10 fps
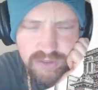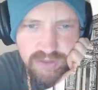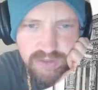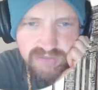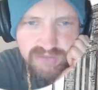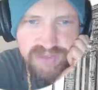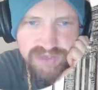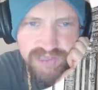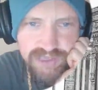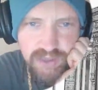So finally
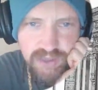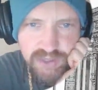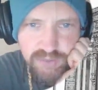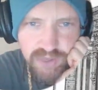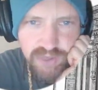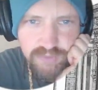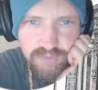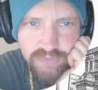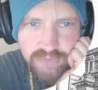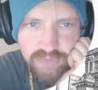we settled on this one.
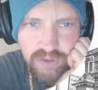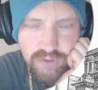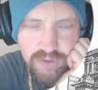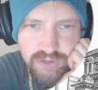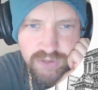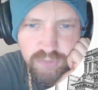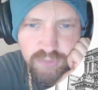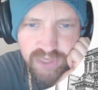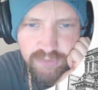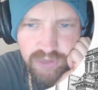Still
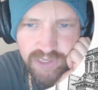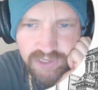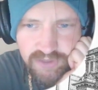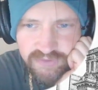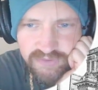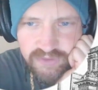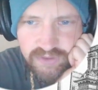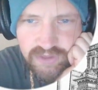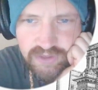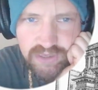pretty impressive.
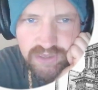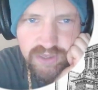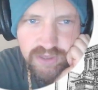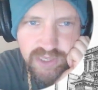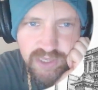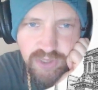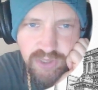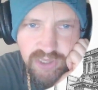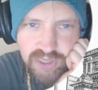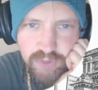
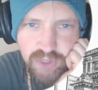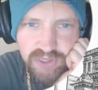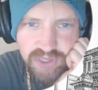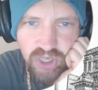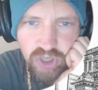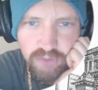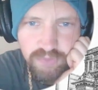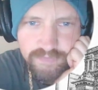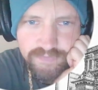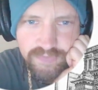Supposedly there's supposed to be a dome
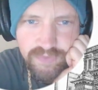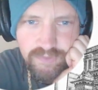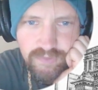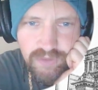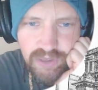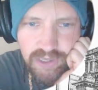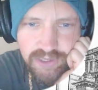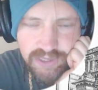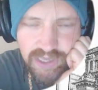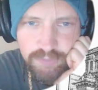on
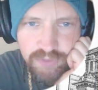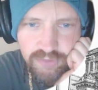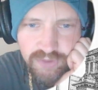top, but there